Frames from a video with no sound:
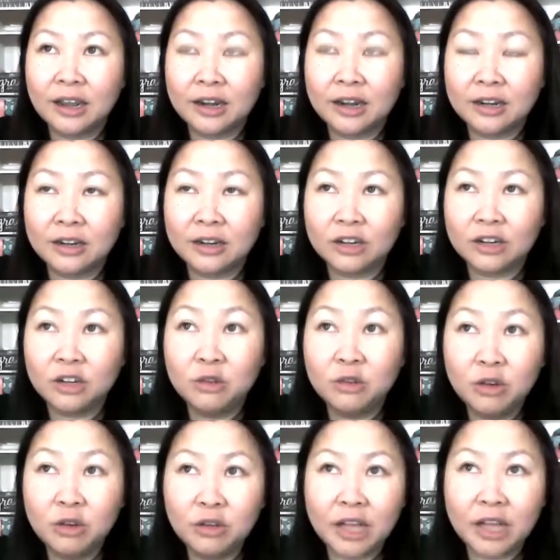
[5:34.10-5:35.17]
you know
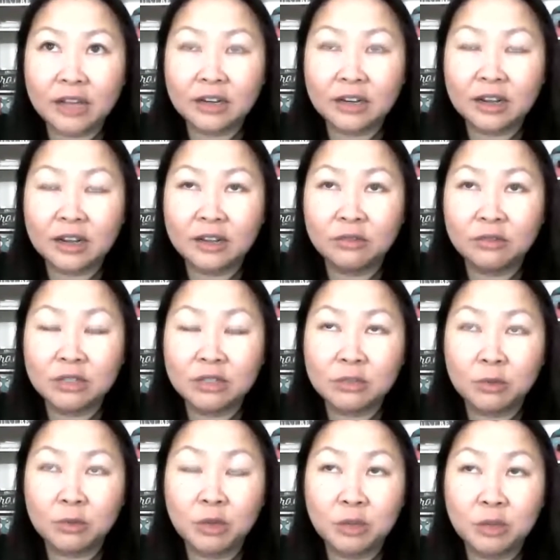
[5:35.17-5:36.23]
that. And the reason, when
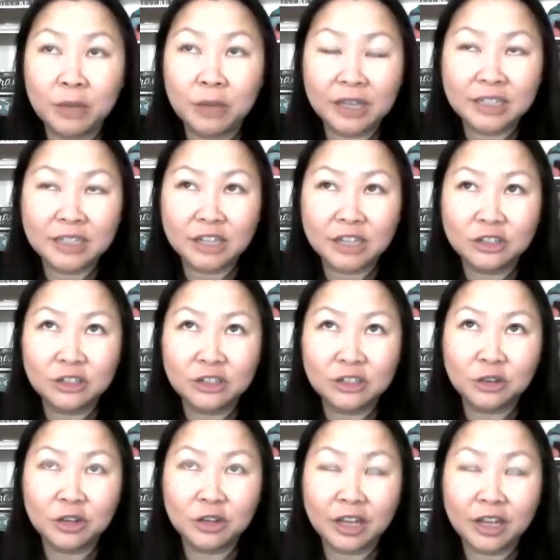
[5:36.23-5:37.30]
you pay attention, so you're
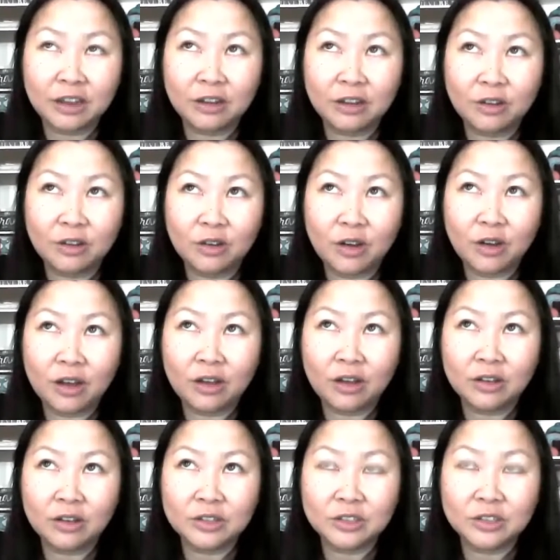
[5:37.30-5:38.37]
like,
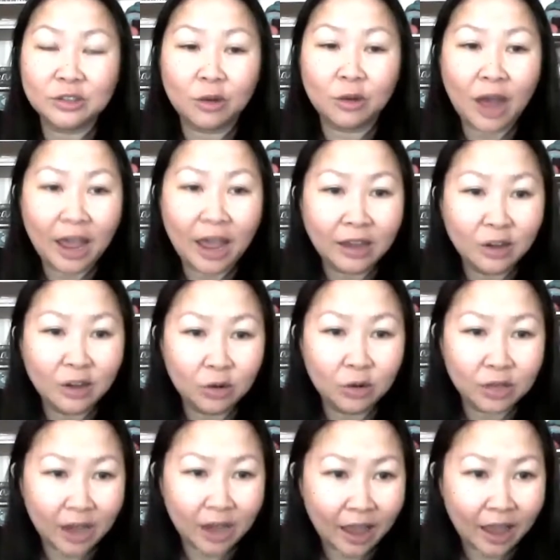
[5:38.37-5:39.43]
so I know
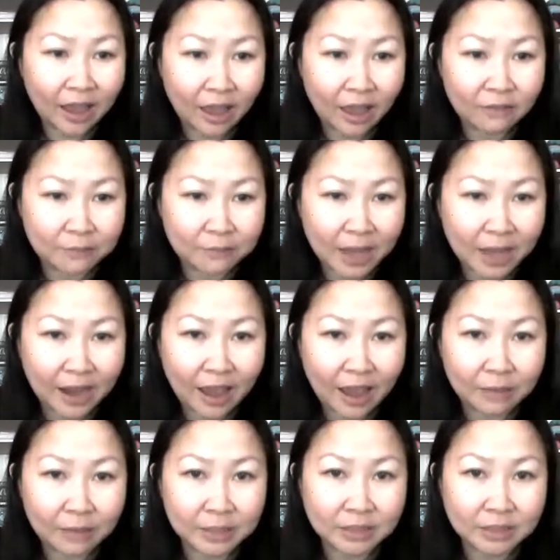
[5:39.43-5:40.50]
that I have bad
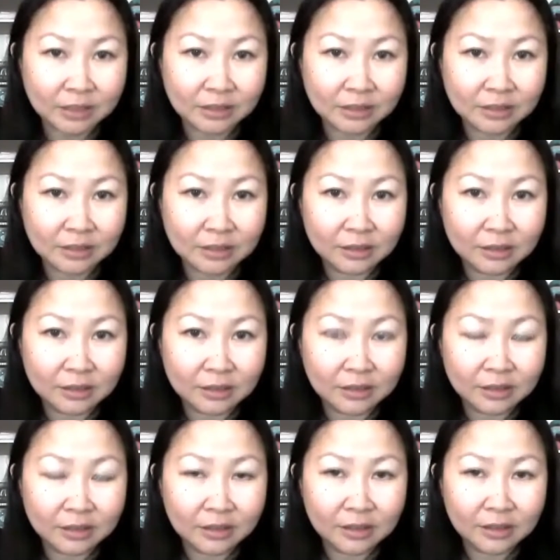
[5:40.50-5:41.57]
habits.
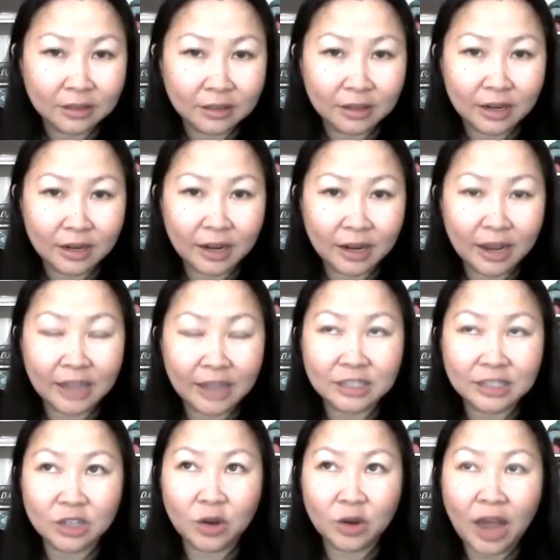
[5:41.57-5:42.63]
And
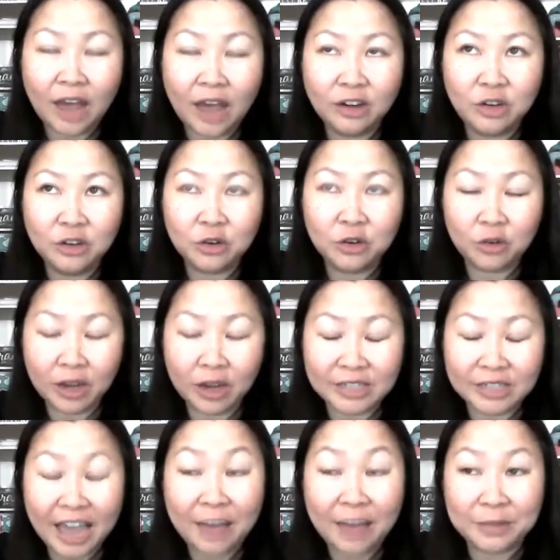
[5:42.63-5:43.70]
so how do you correct
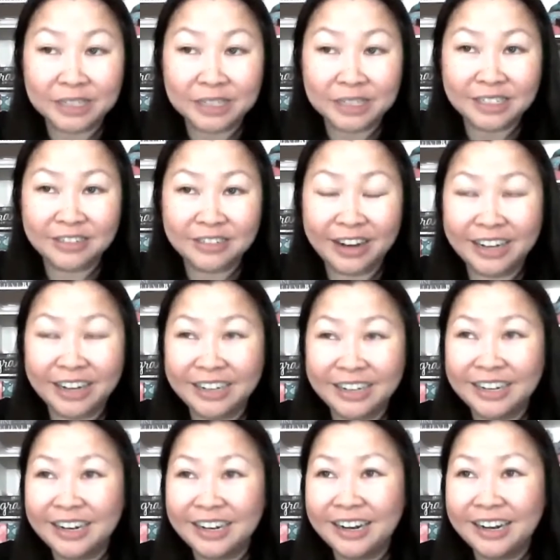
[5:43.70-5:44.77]
habits, right?
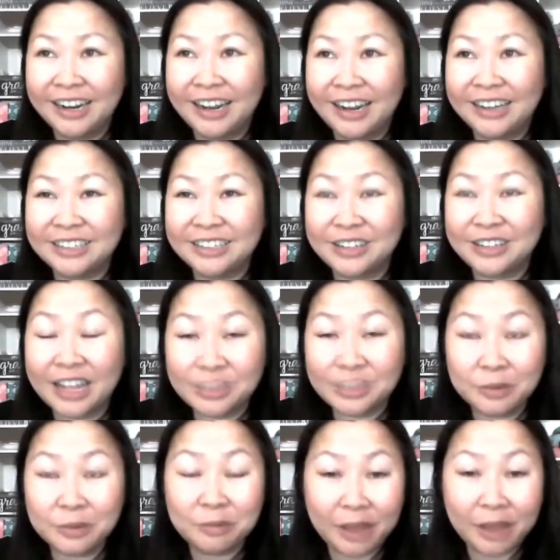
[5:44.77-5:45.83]
And so that's been
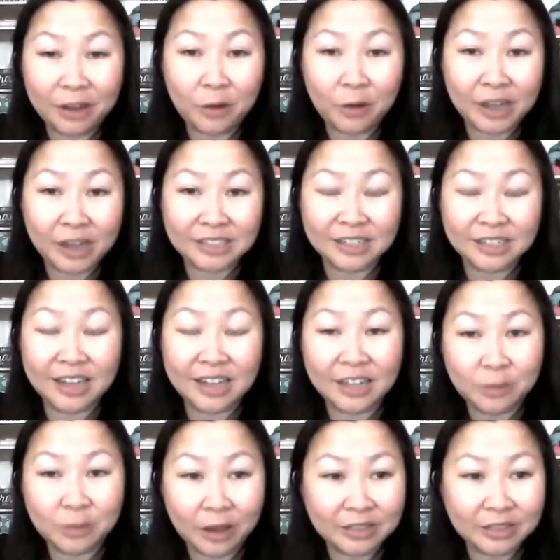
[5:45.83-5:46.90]
my quest. And that's why I
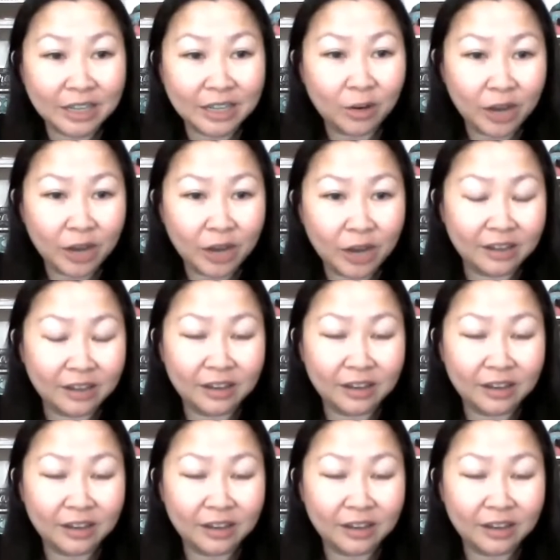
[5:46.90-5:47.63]
was like, okay, the